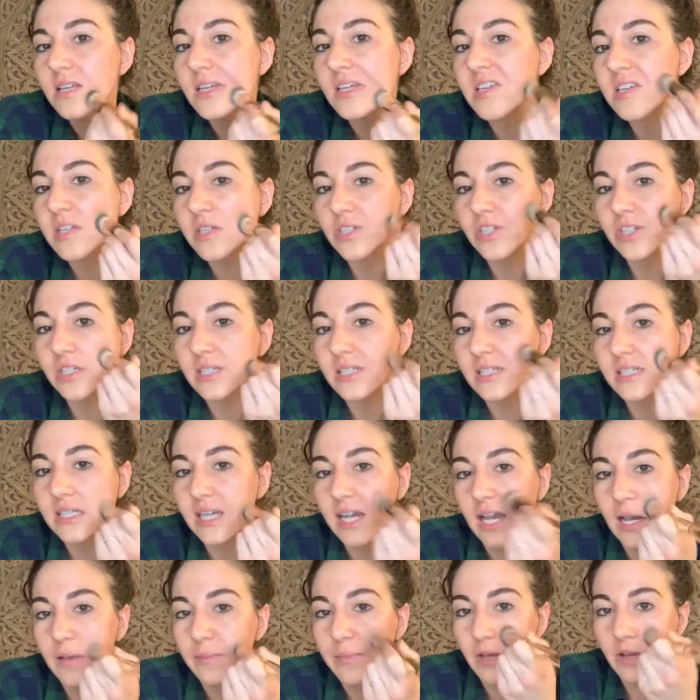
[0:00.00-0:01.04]
just
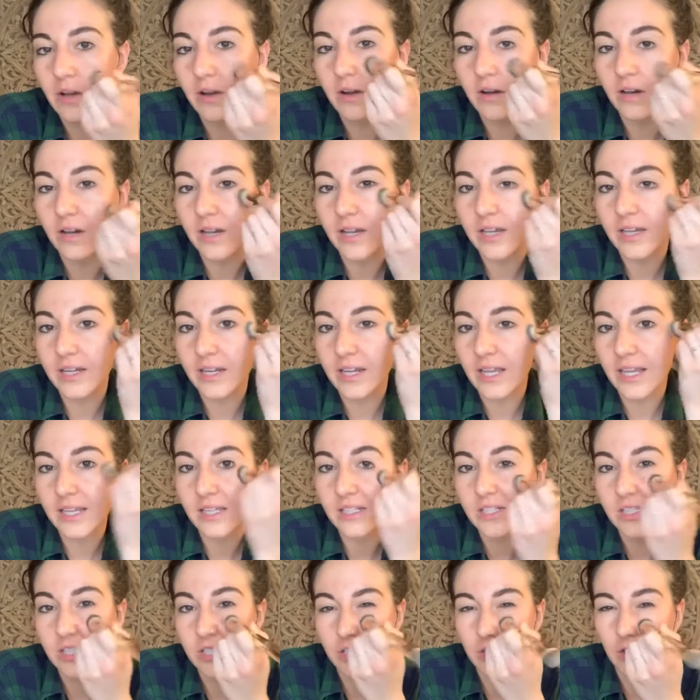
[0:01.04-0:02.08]
dab it on and
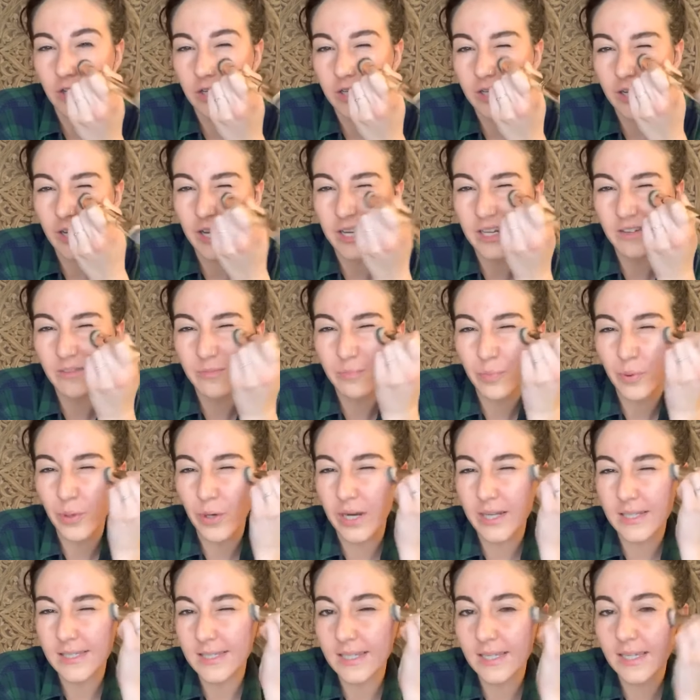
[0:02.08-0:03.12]
start kind of
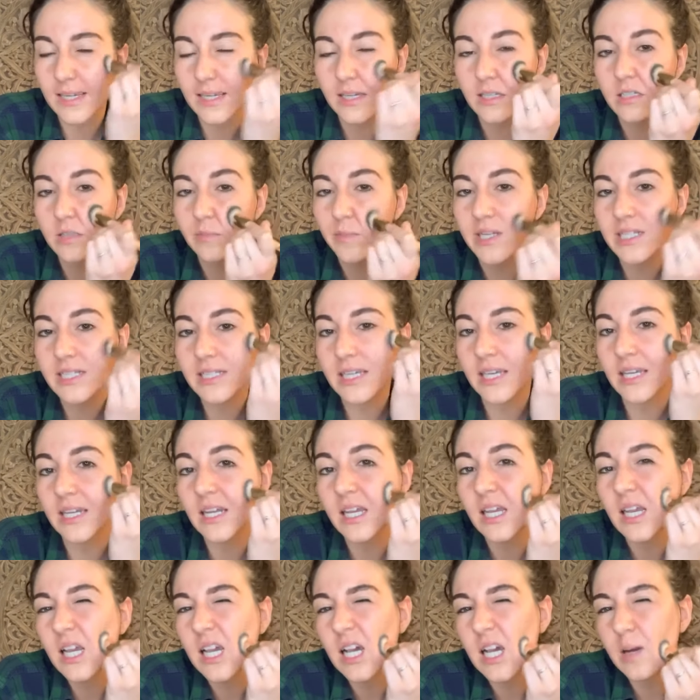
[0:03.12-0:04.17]
pressing it into my skin.
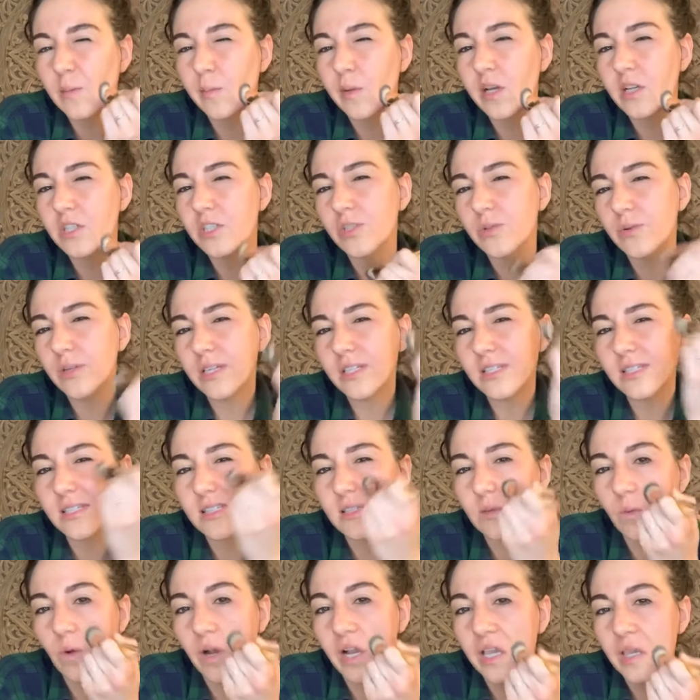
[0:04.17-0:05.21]
I'm not doing
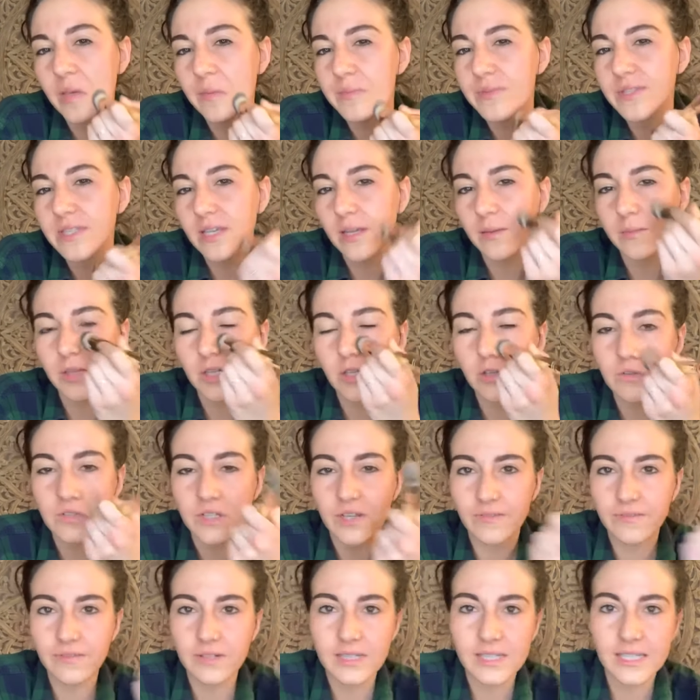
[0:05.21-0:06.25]
swipes. I mean, you
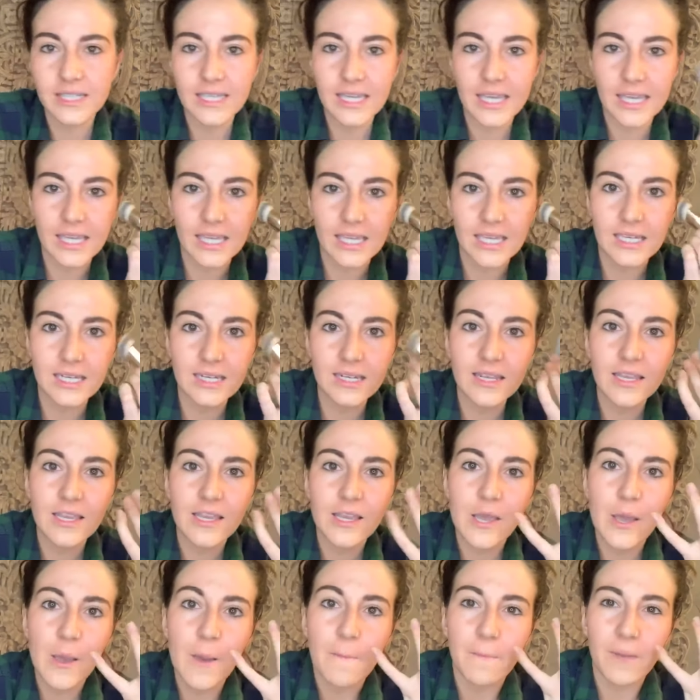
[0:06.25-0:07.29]
definitely can,
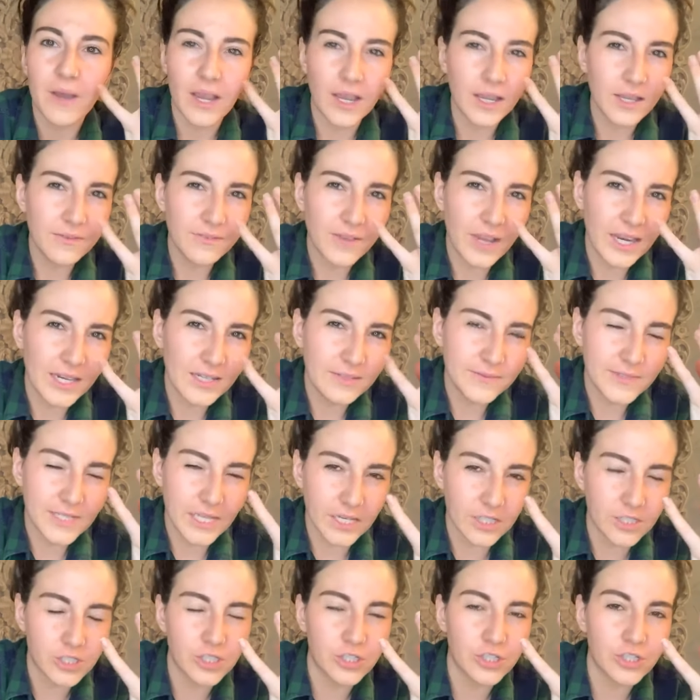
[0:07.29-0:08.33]
but I have kind of
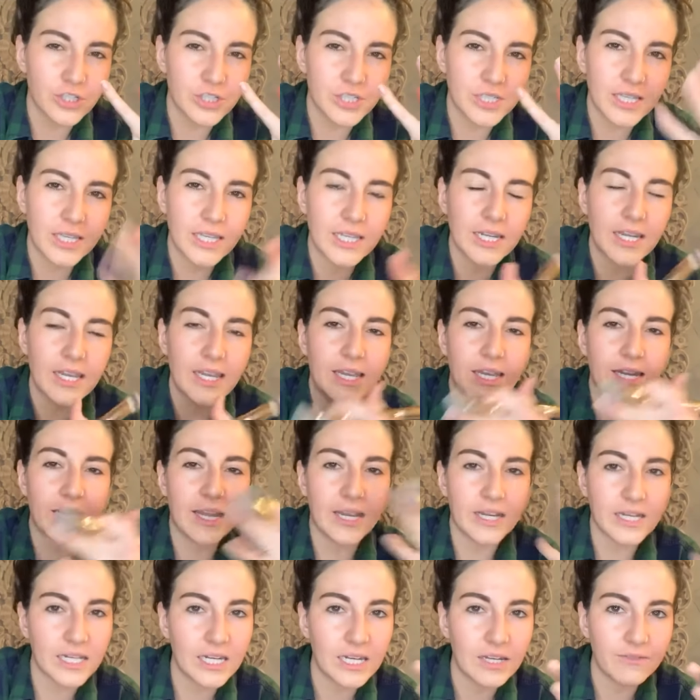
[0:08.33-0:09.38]
textured skin. I had
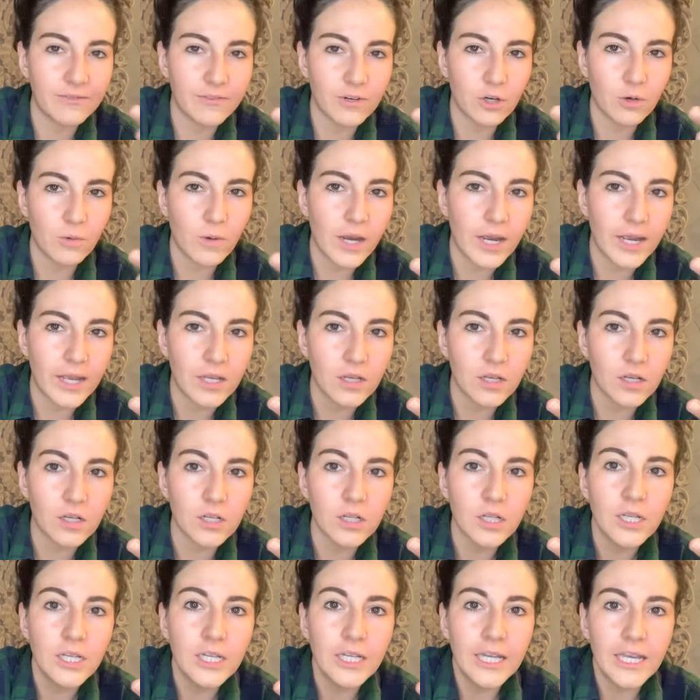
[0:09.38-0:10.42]
acne for a while,
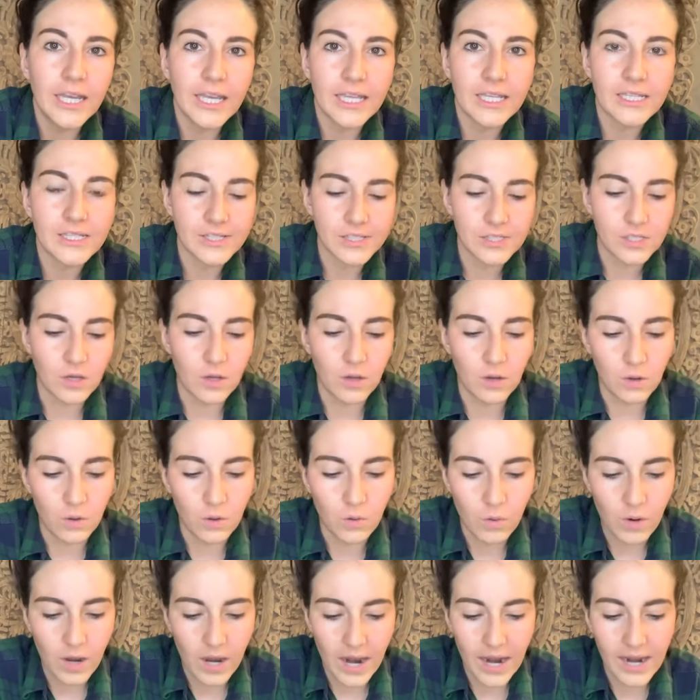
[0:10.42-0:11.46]
and
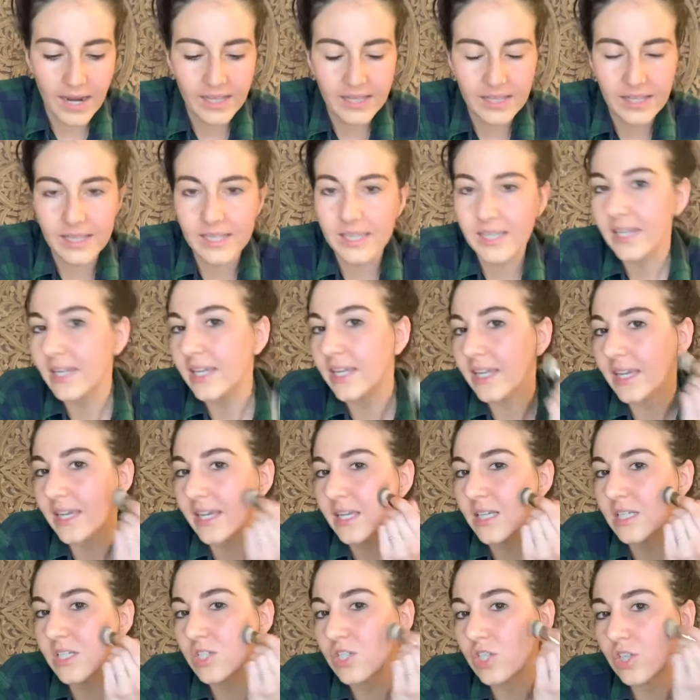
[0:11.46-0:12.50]
so I like getting it
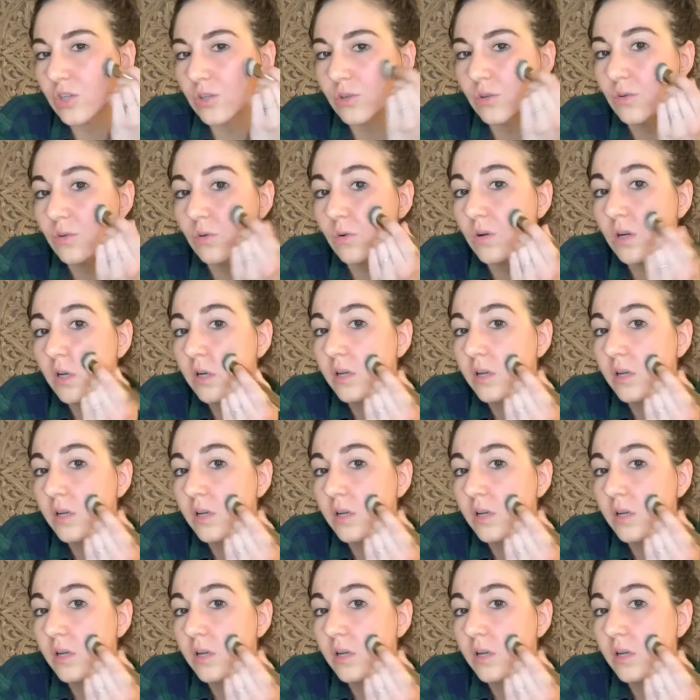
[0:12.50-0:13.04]
into